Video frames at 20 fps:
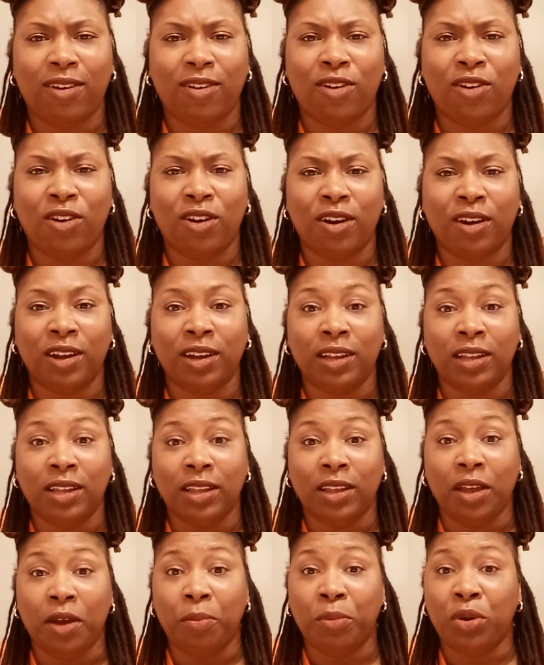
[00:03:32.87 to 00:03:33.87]
are
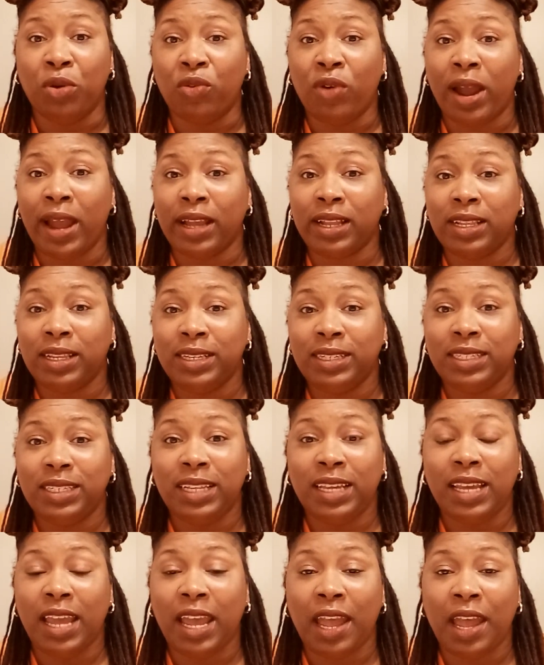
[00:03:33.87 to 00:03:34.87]

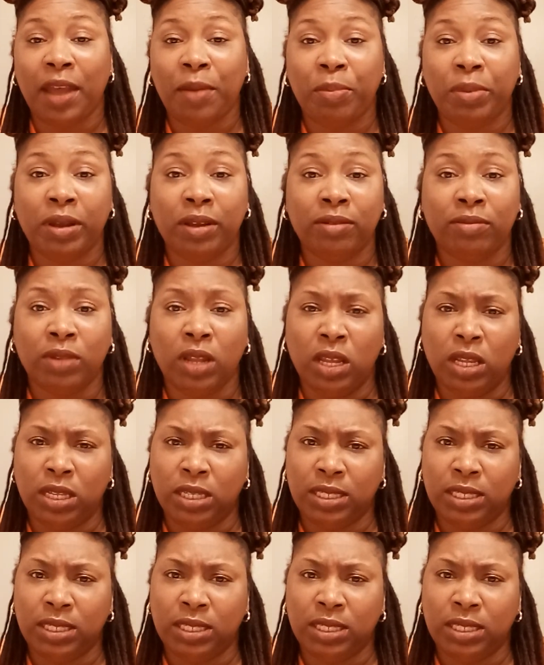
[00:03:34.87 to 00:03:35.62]
miraculously happen.